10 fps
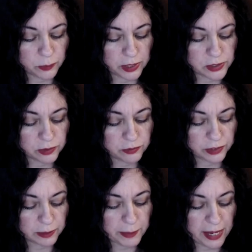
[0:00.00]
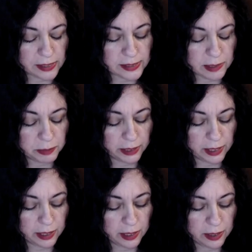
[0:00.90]
wanted to inflict pain
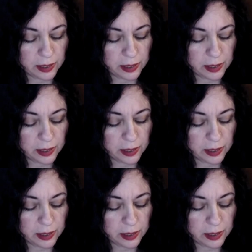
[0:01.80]
deeply